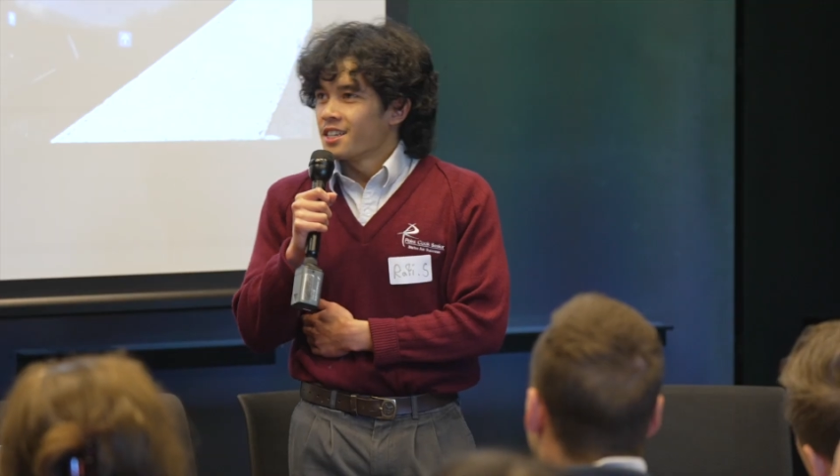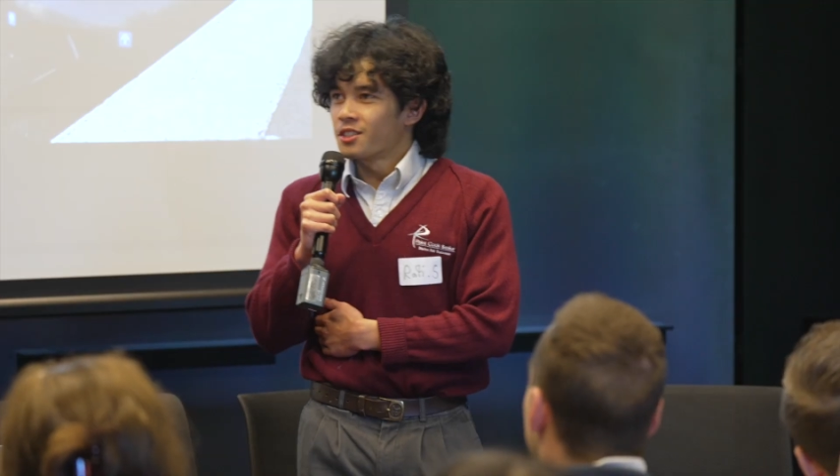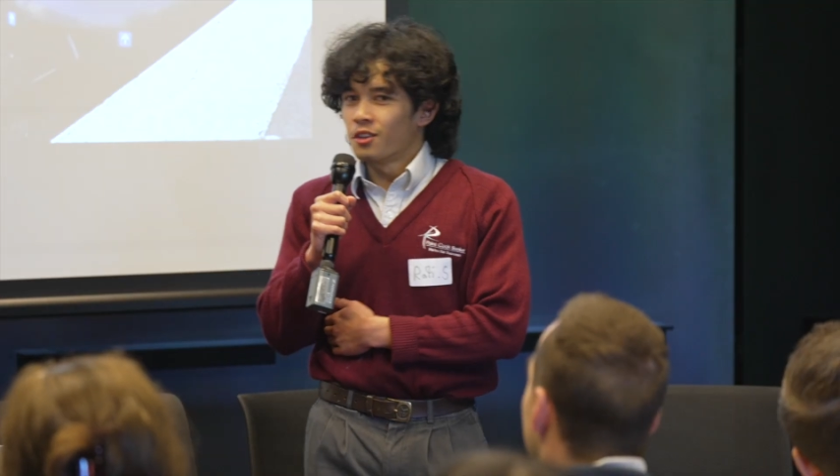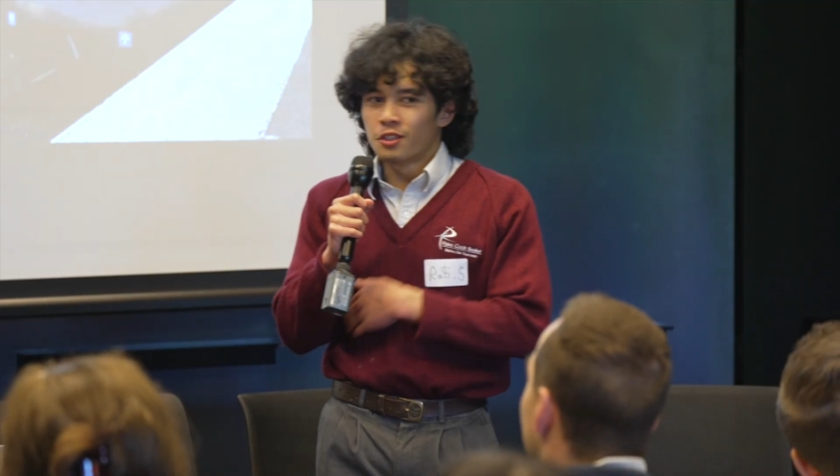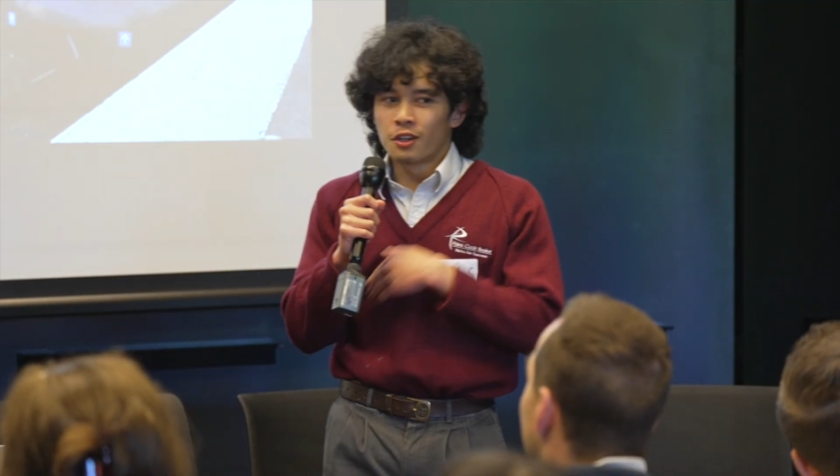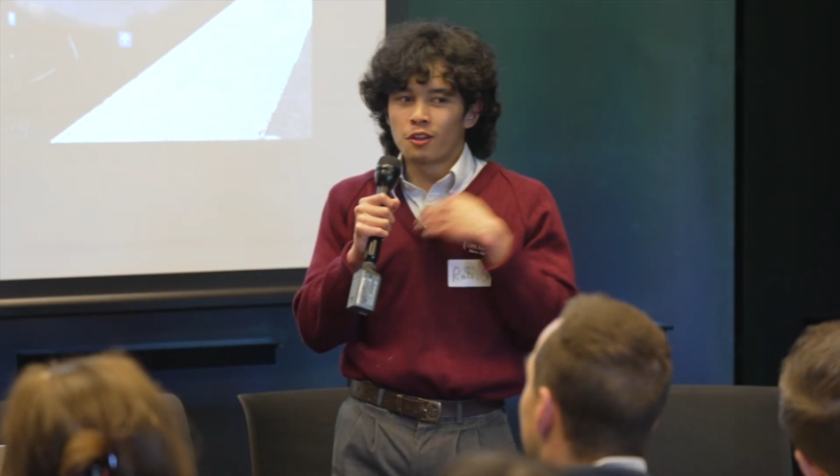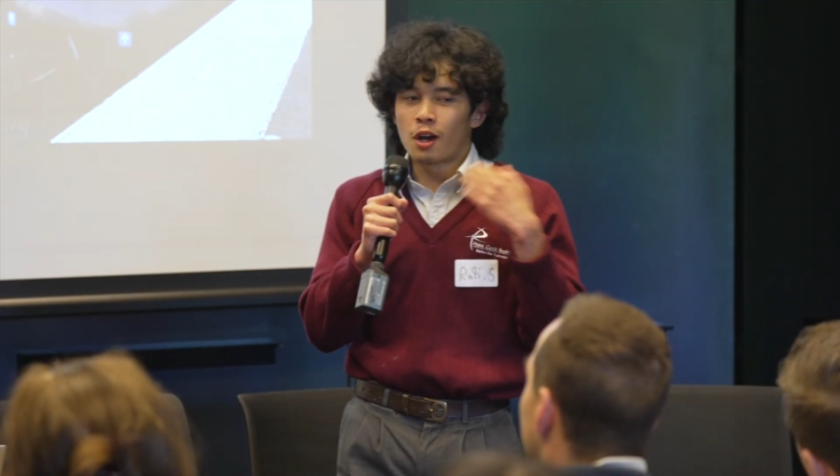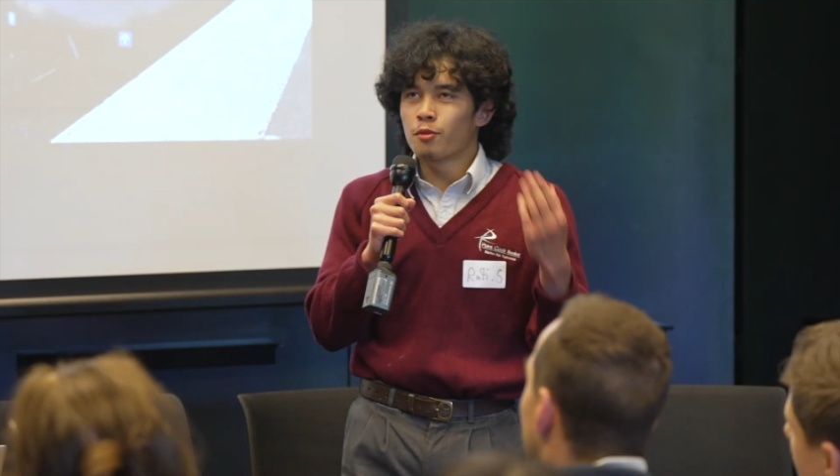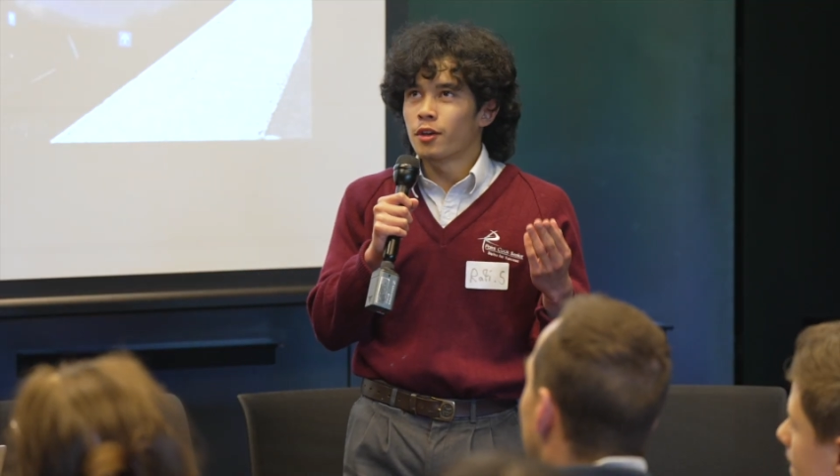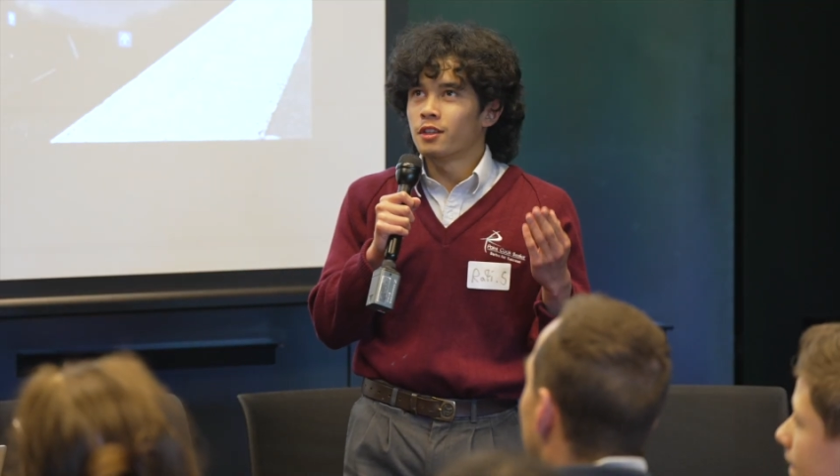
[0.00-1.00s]
So they're
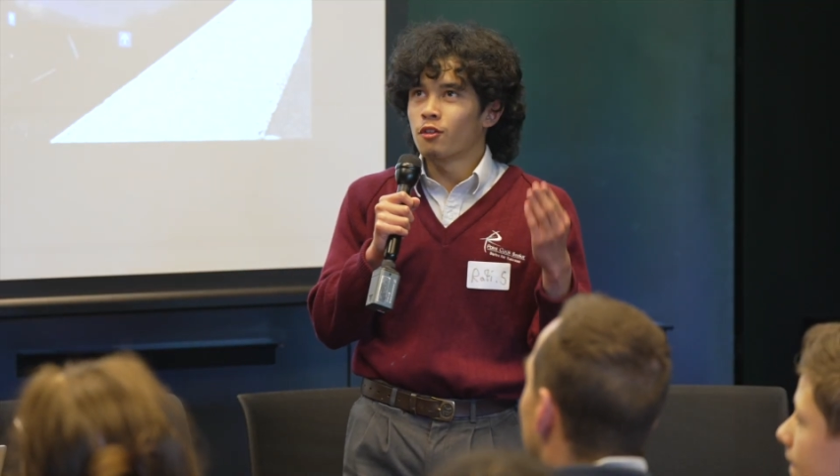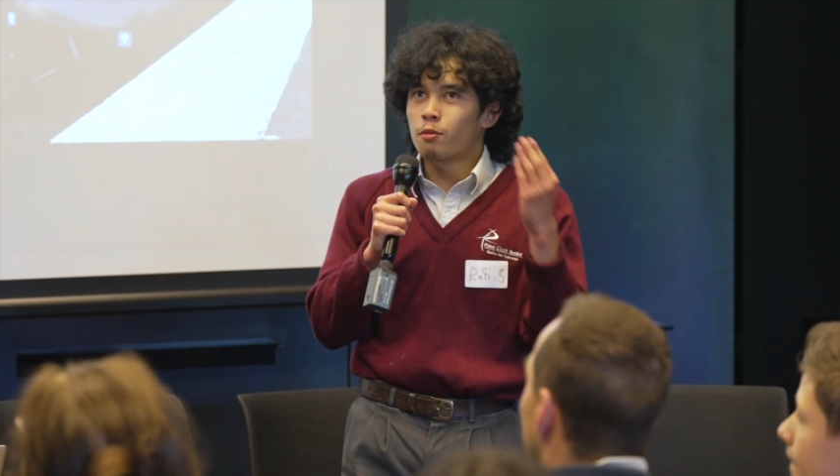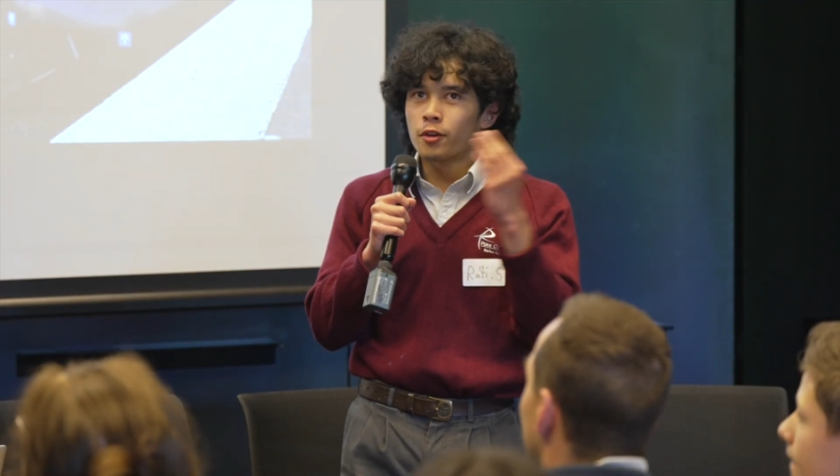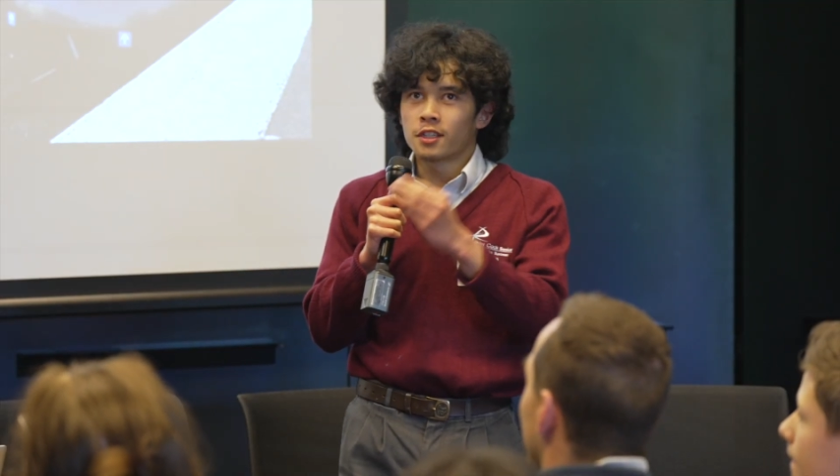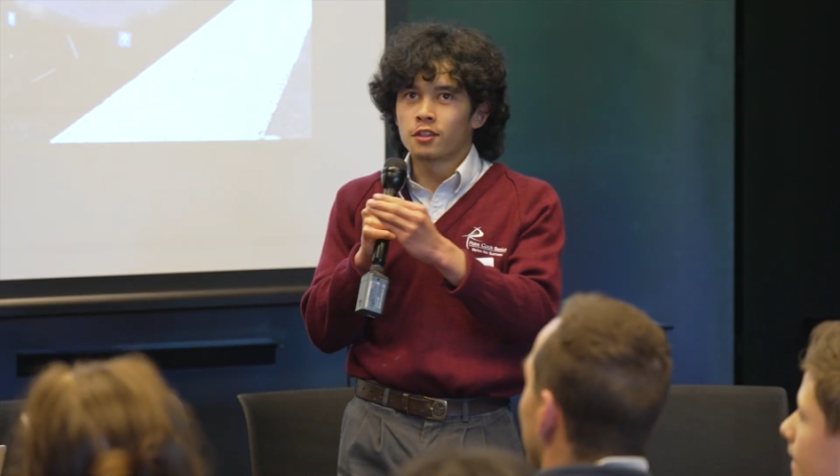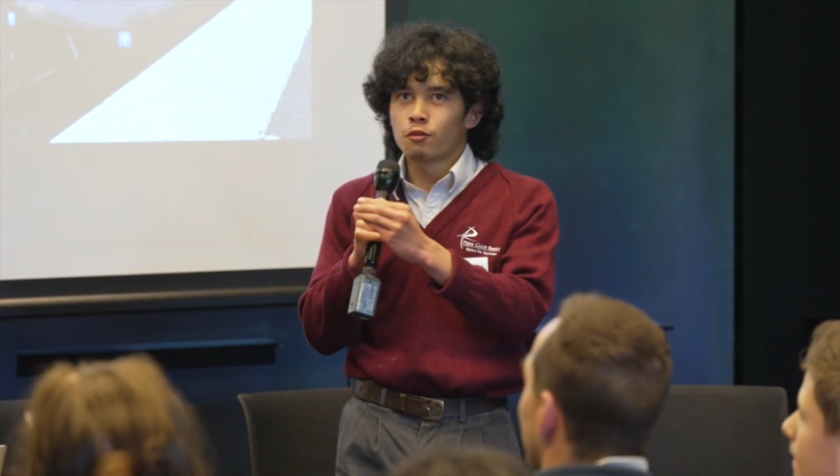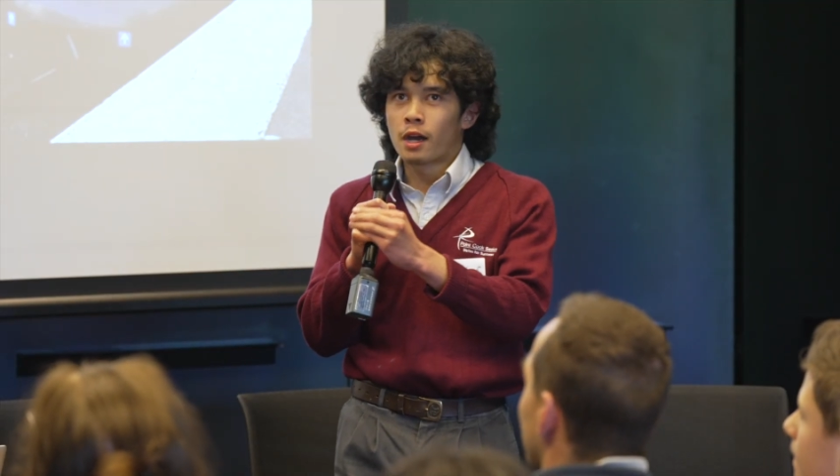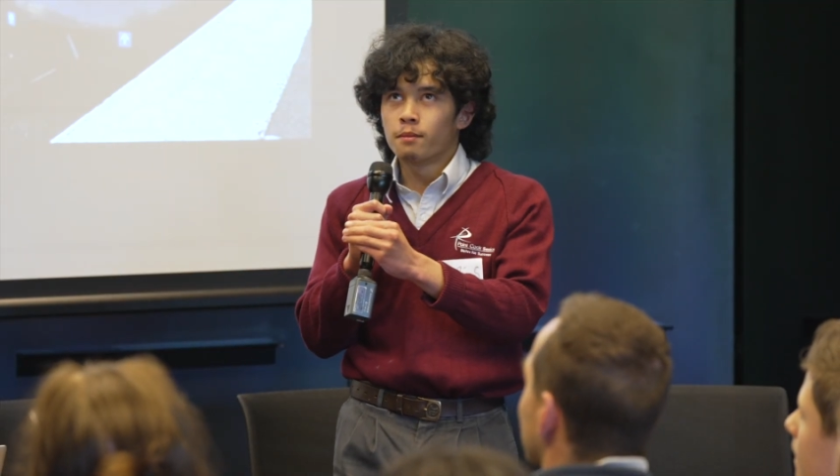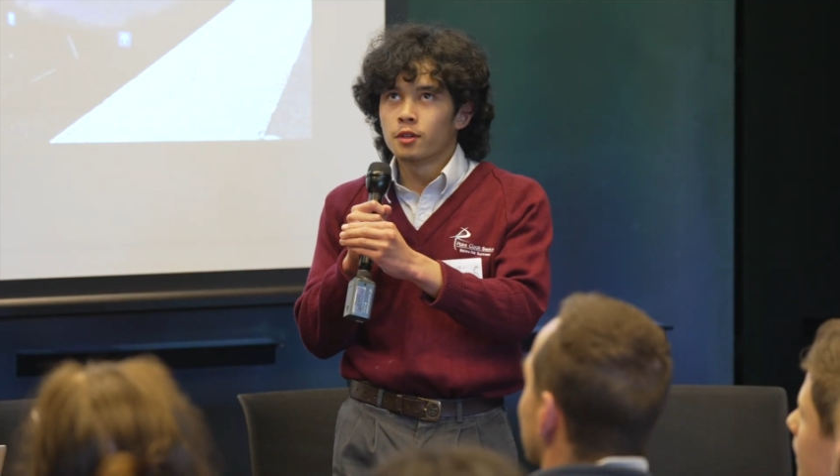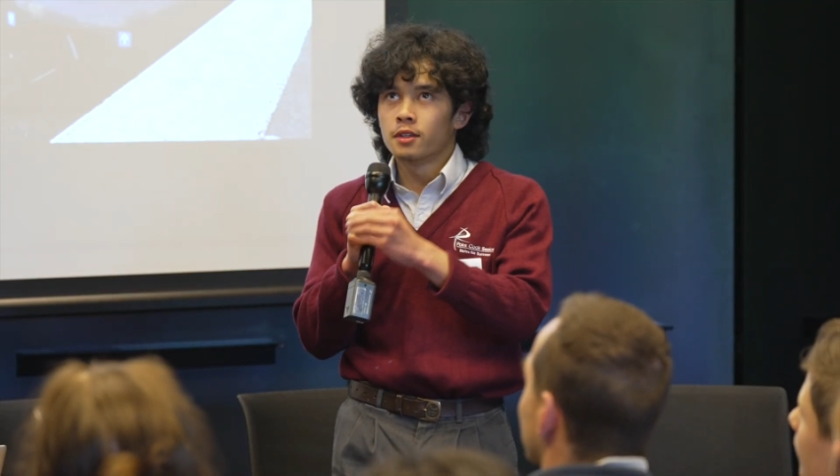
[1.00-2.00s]
operating on the
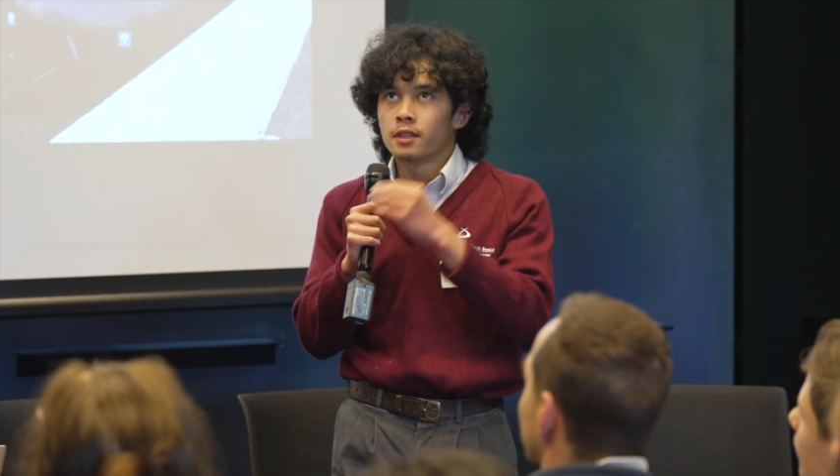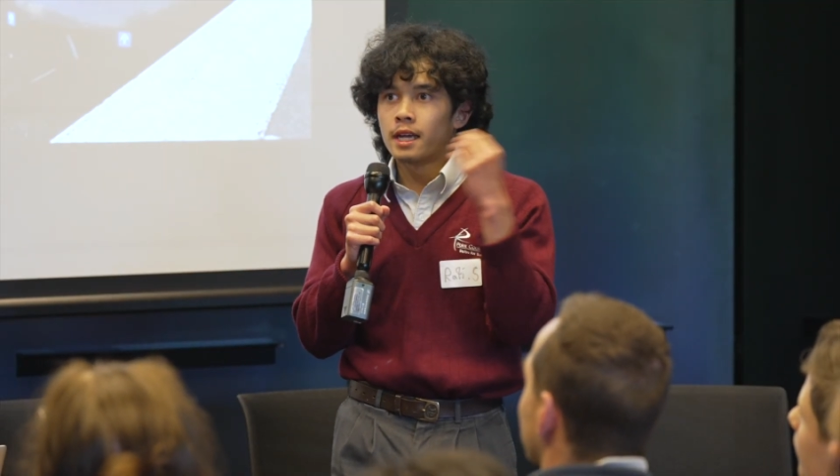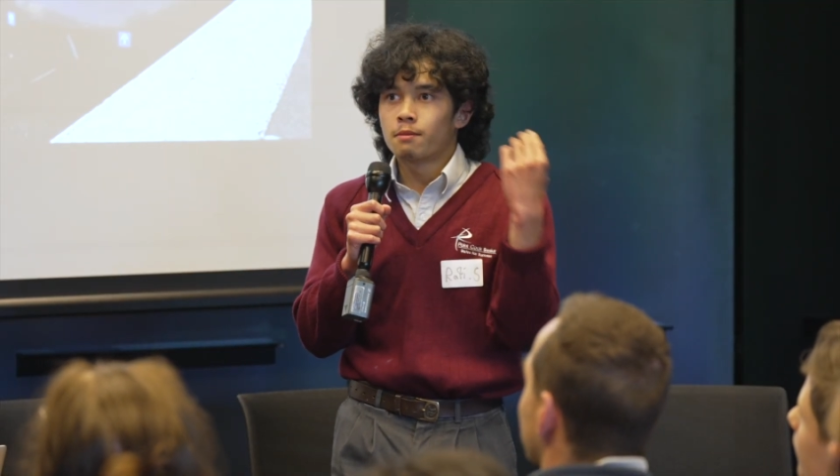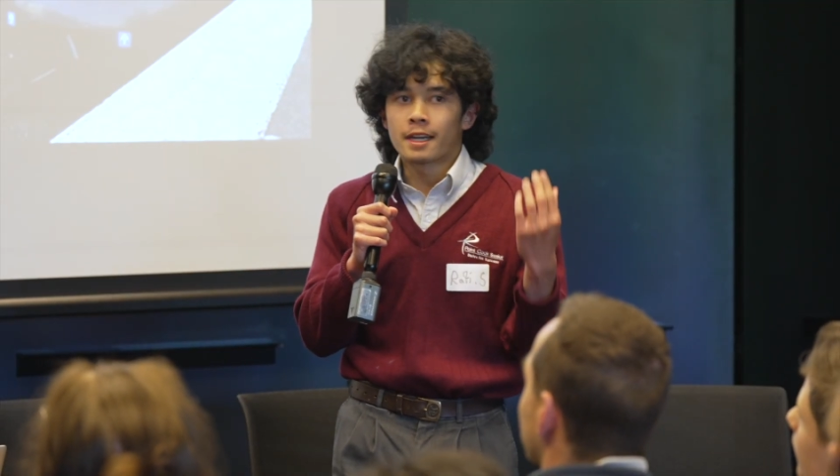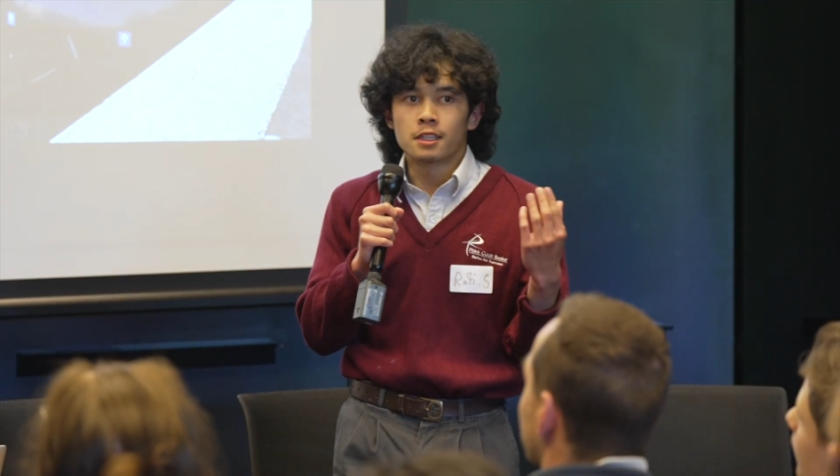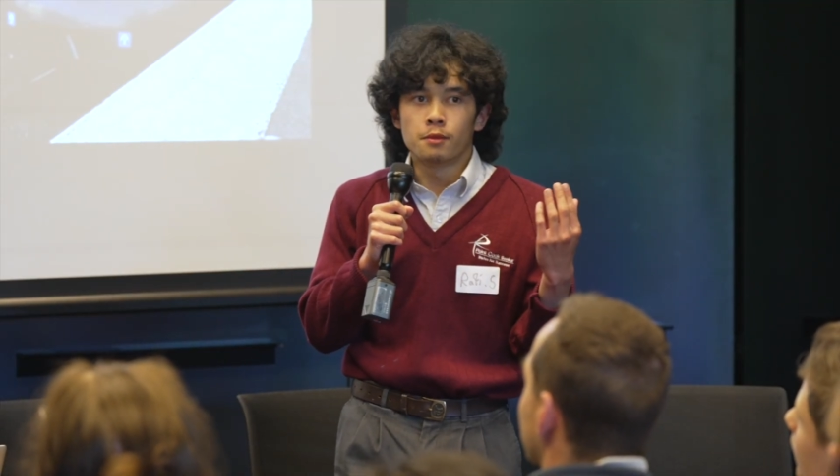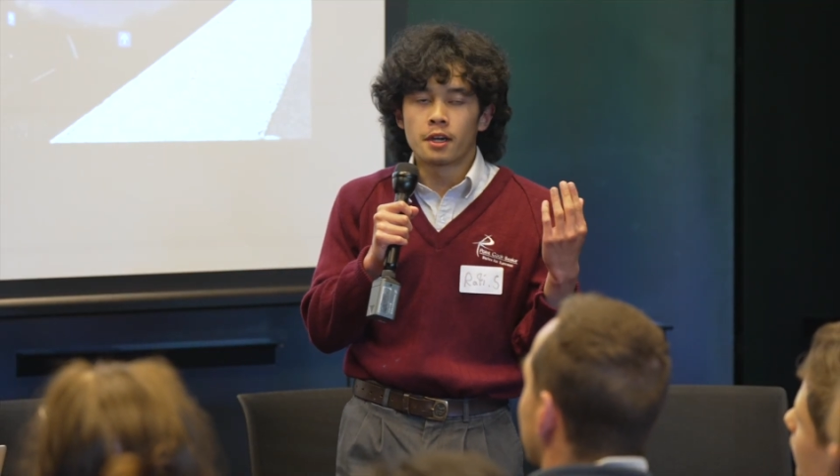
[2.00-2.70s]
Cranbourne and Pakenham